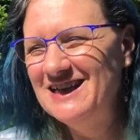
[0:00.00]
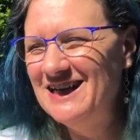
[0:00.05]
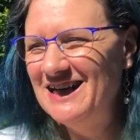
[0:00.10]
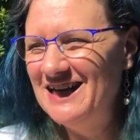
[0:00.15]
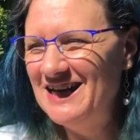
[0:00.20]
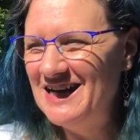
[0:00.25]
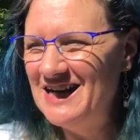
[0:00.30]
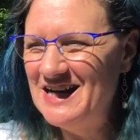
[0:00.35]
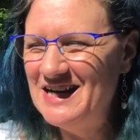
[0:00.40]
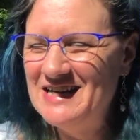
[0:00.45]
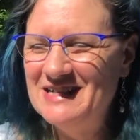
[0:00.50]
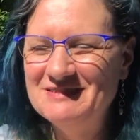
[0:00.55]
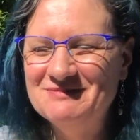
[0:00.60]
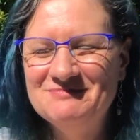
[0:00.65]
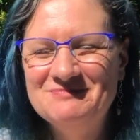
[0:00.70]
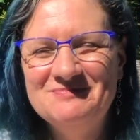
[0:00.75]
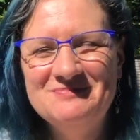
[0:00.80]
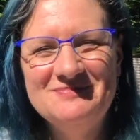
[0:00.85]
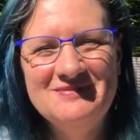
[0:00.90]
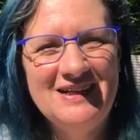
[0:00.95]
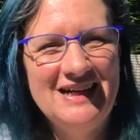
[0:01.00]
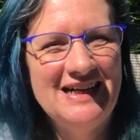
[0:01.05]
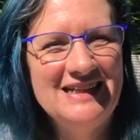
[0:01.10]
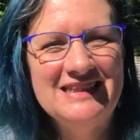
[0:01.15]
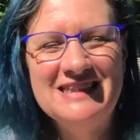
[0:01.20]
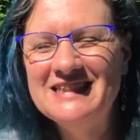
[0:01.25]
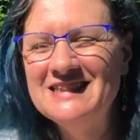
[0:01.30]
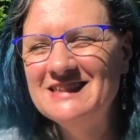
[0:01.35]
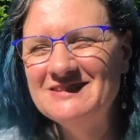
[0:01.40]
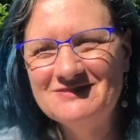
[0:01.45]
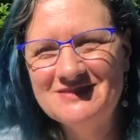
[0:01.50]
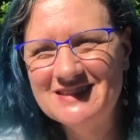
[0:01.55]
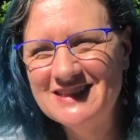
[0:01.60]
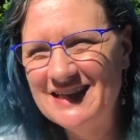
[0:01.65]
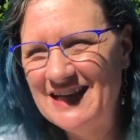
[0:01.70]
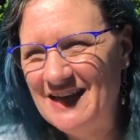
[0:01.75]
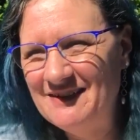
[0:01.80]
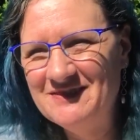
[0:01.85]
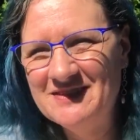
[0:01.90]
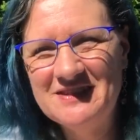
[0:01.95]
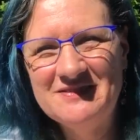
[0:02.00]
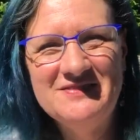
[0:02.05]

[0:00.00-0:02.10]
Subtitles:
I didn't really have an